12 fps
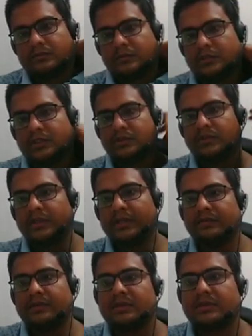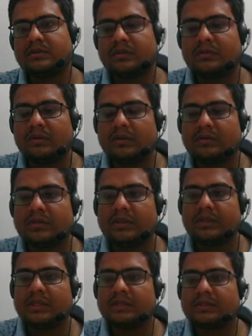Since why, if this is equal to
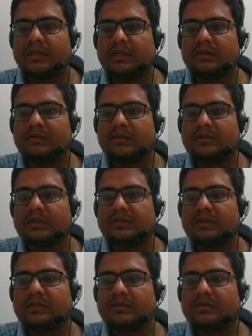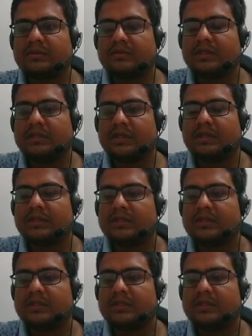theta, sine inverse x, that is equal to theta,